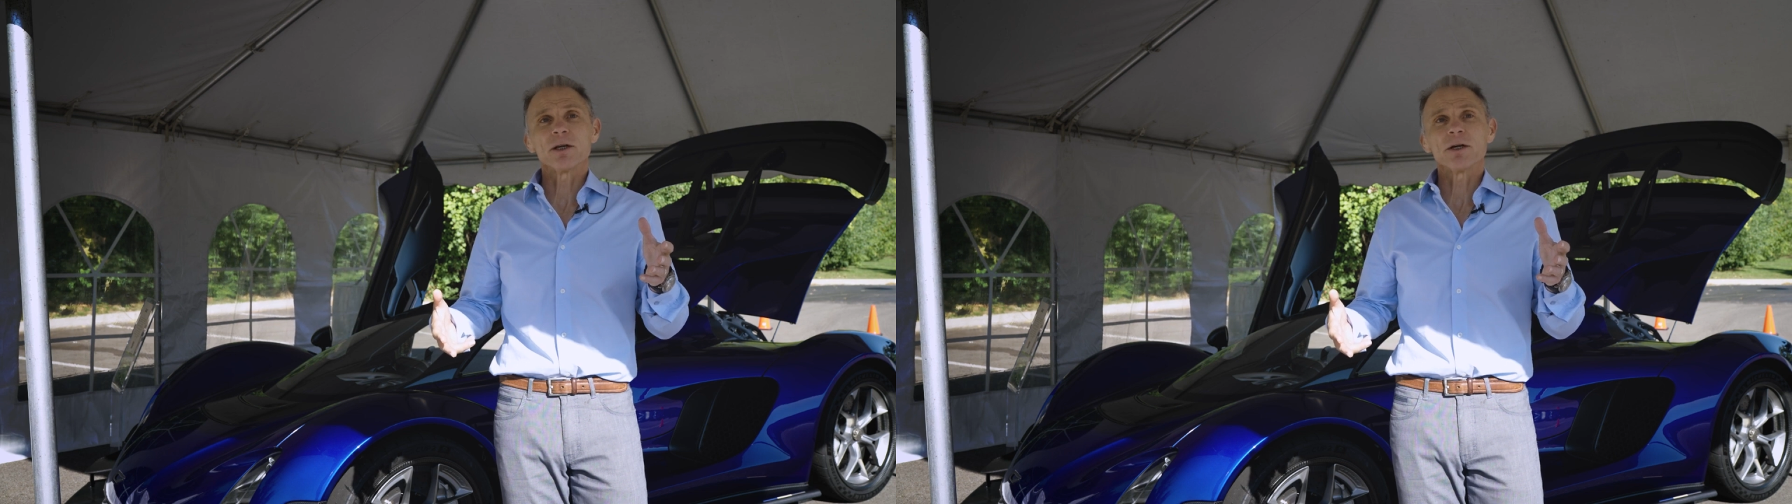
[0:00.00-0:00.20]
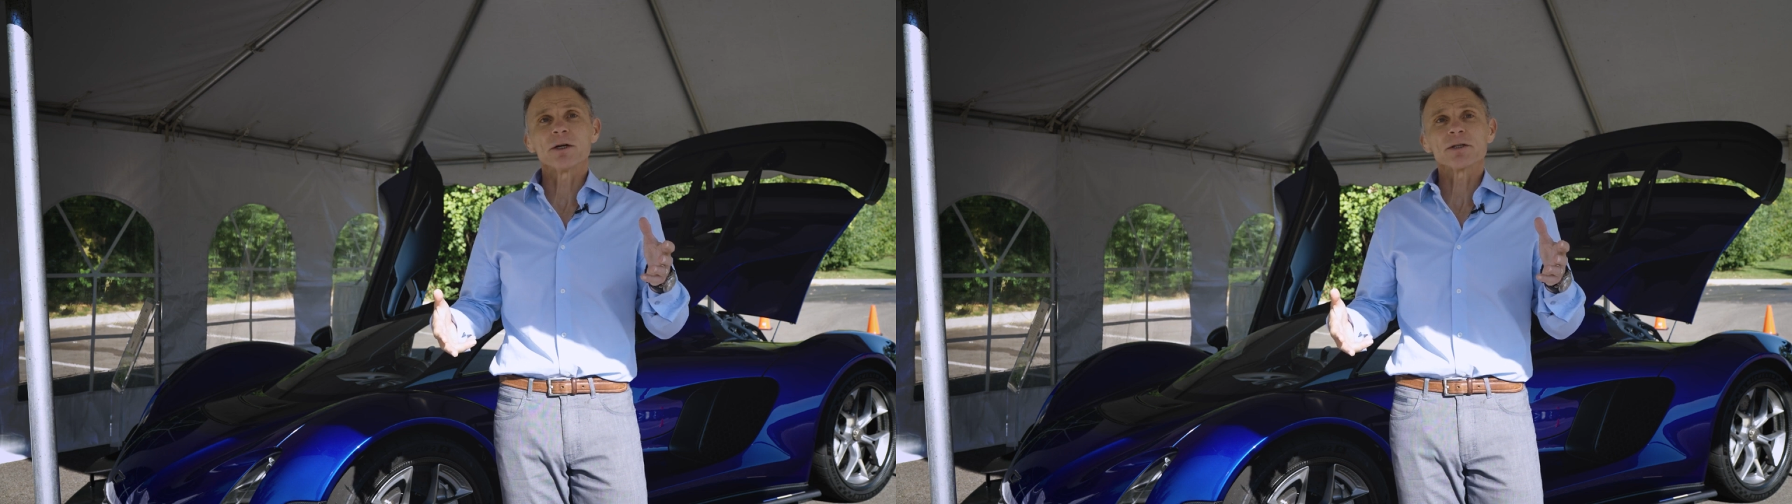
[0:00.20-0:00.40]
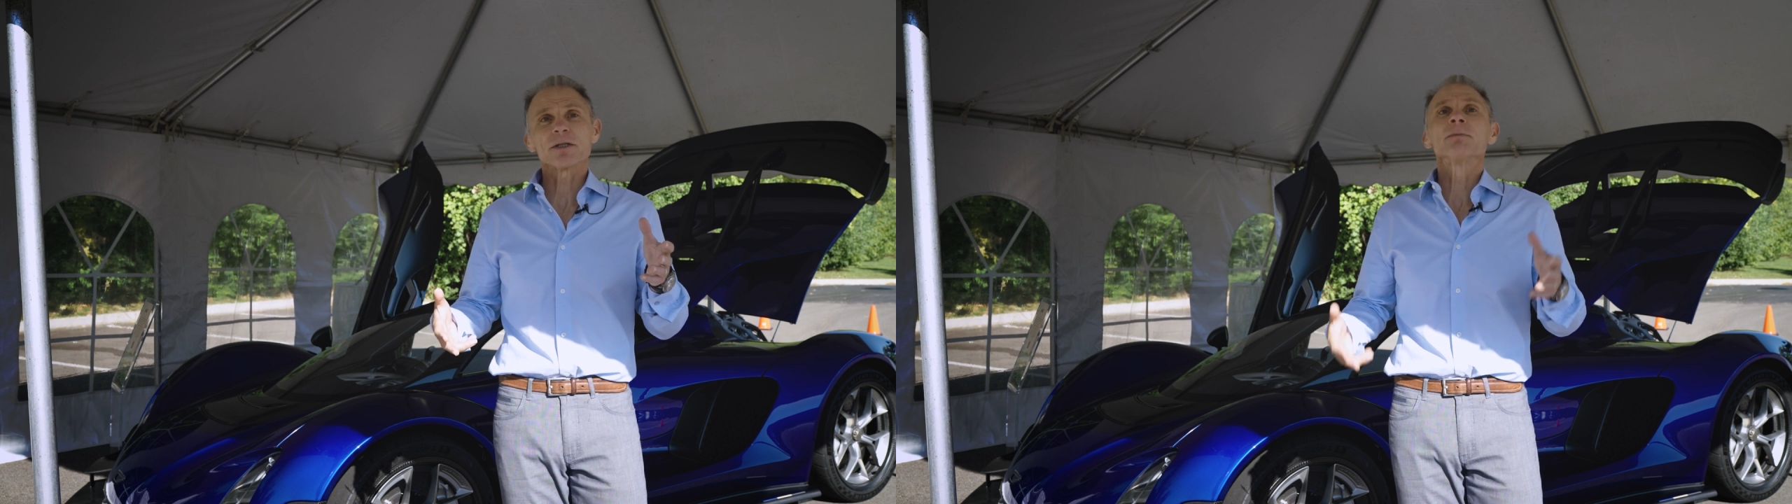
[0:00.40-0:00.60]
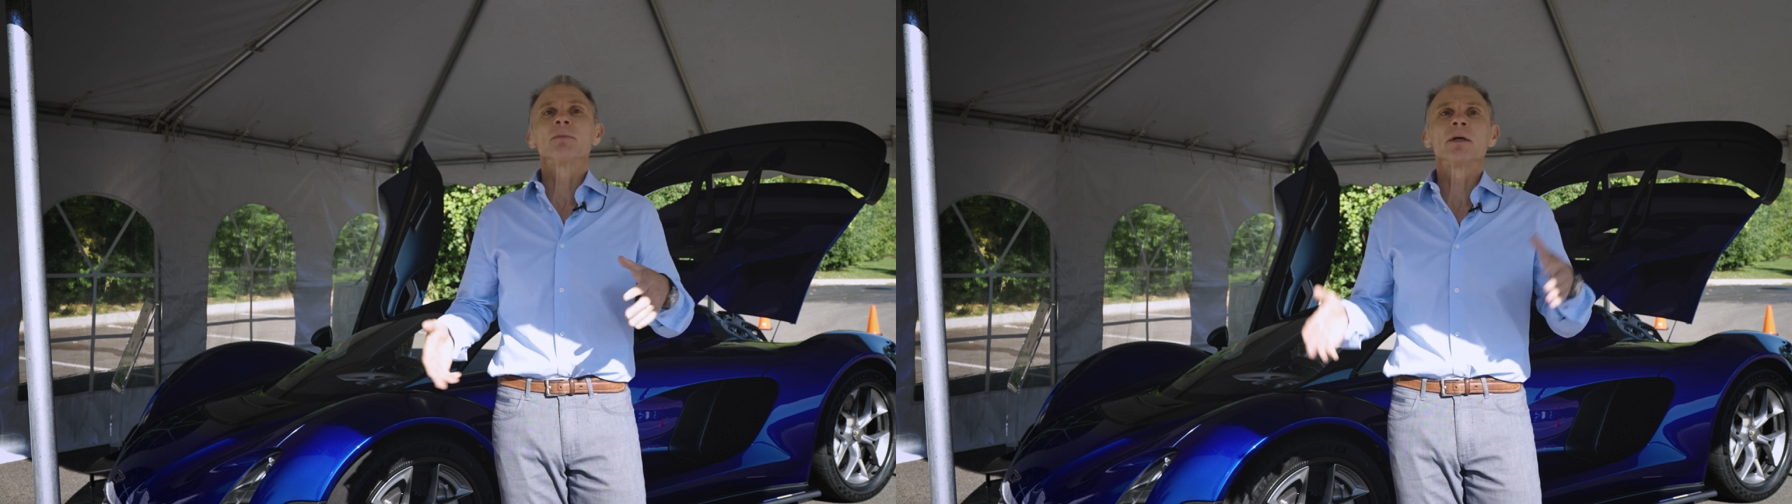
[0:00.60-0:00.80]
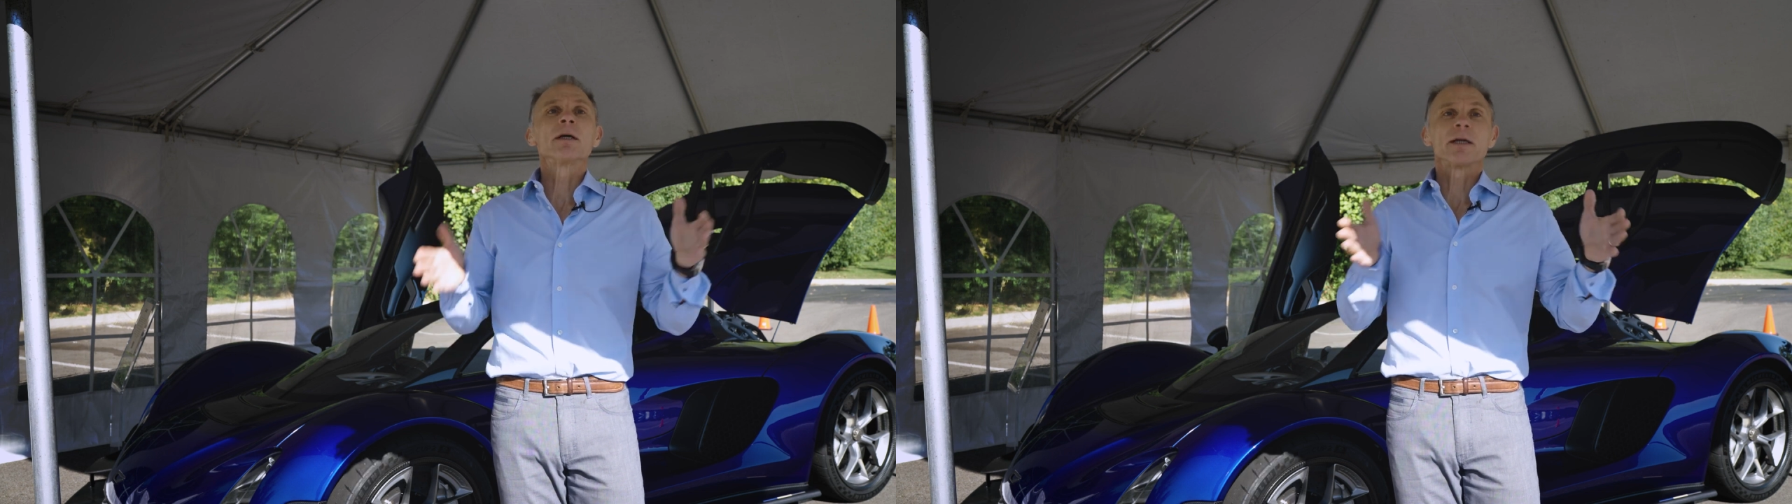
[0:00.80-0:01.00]
years.
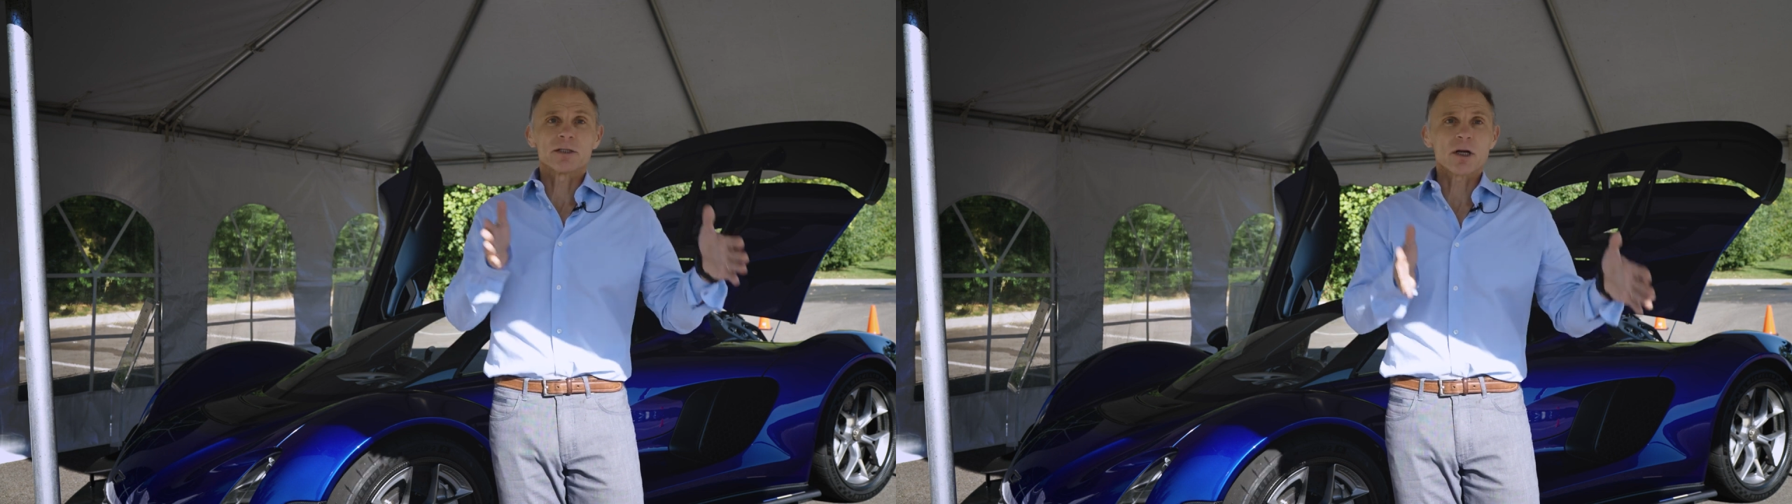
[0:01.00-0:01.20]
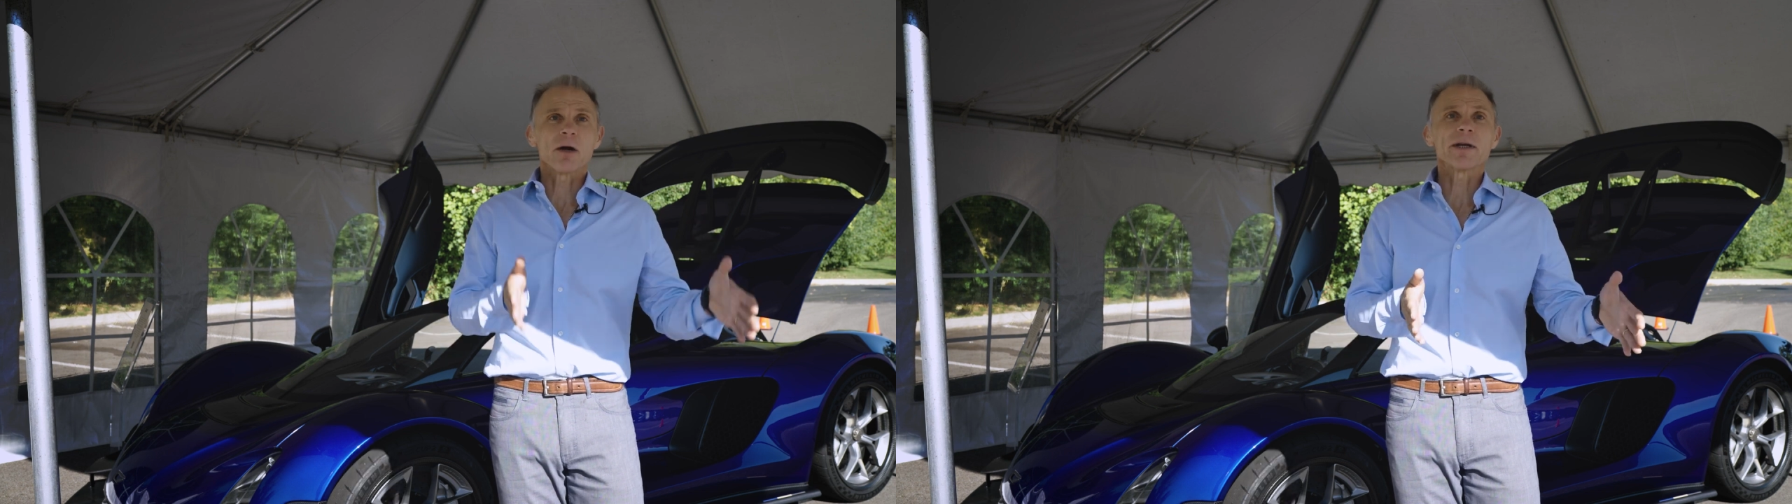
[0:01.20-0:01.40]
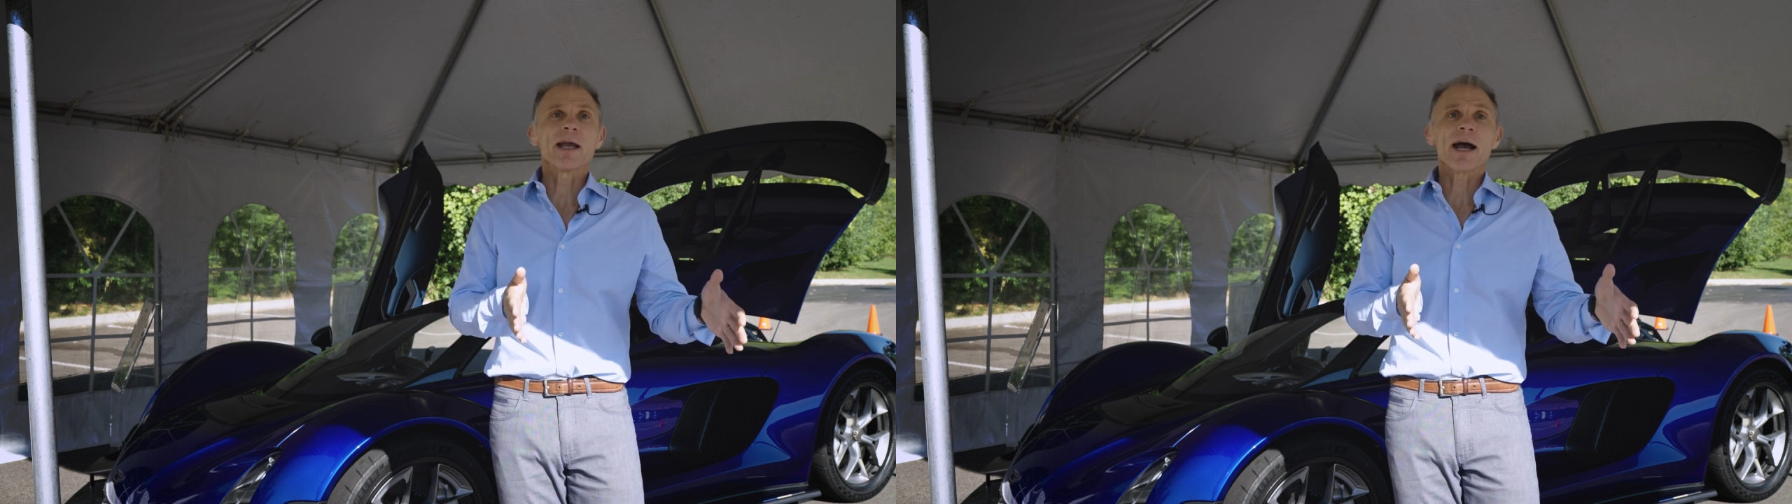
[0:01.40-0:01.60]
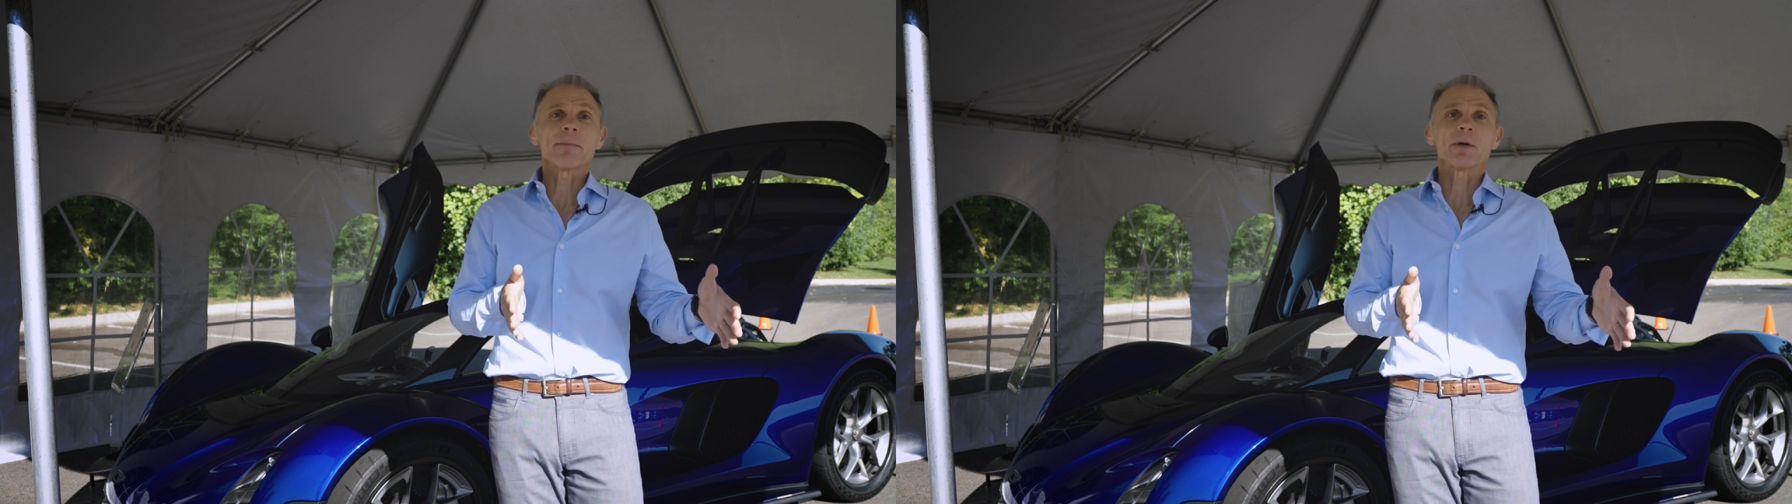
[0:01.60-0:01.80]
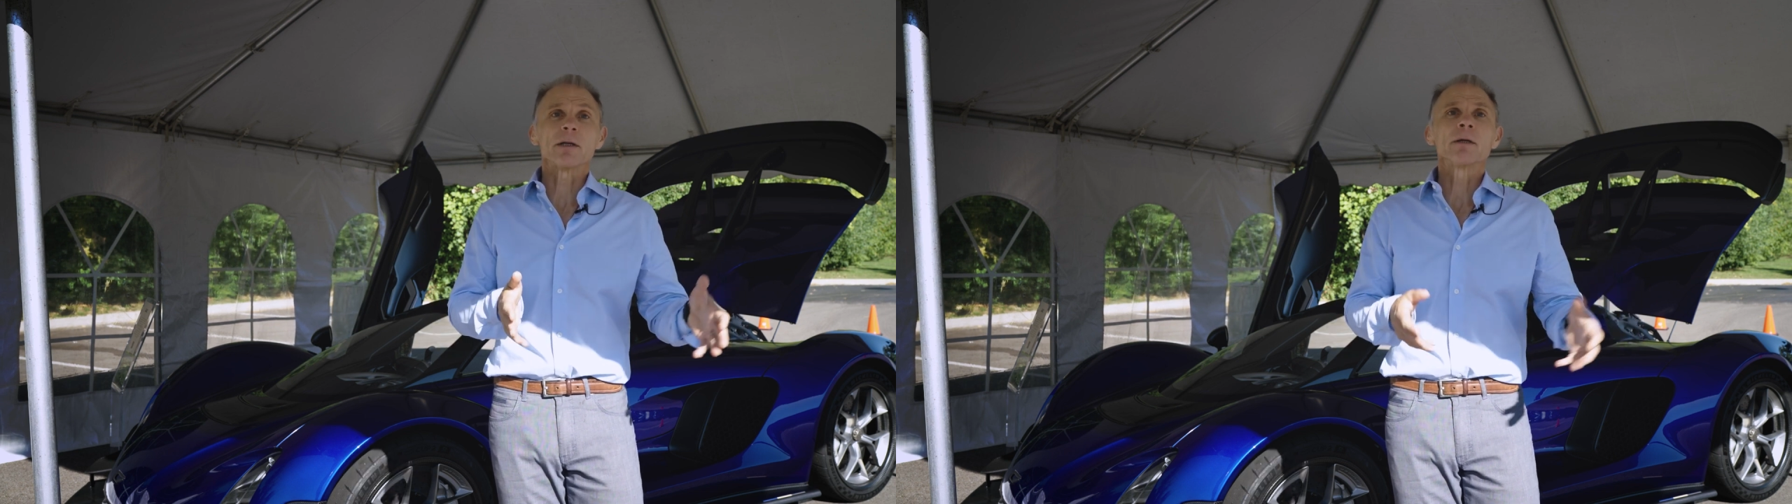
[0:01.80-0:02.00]
It's already
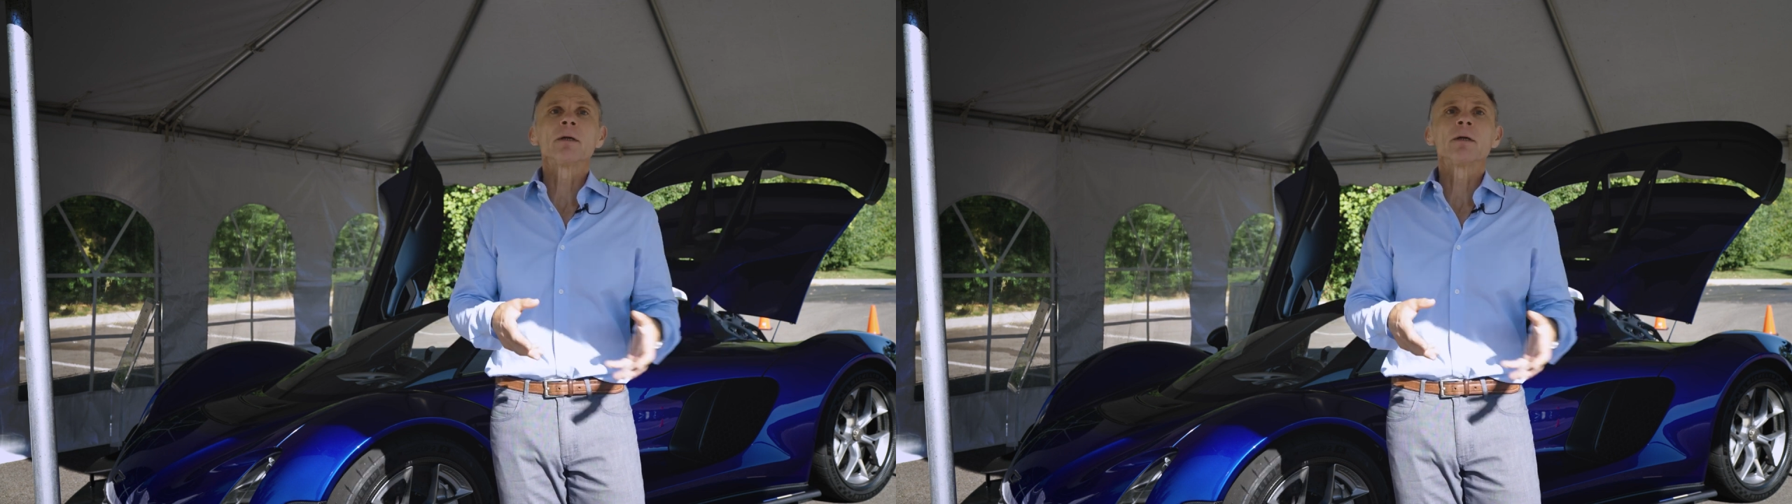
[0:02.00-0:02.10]
happened.